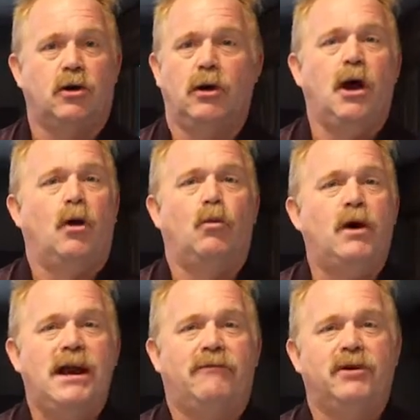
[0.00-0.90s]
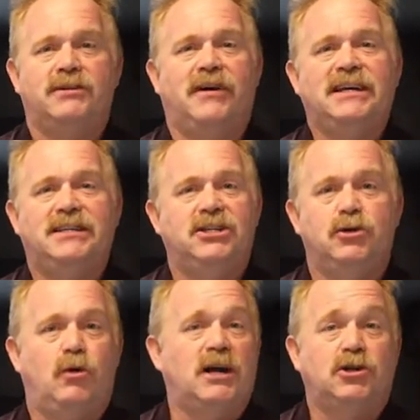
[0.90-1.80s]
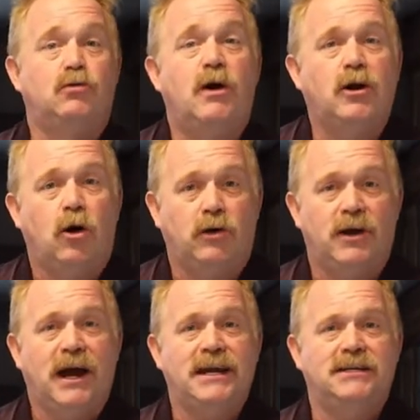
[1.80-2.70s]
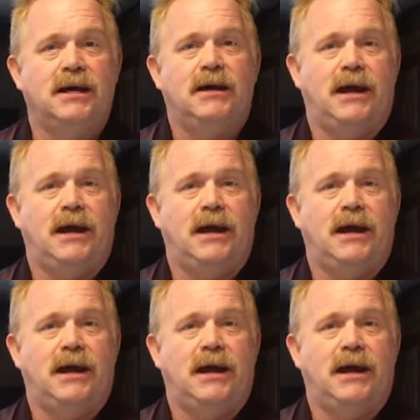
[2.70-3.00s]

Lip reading: or whatever devices you want to run all night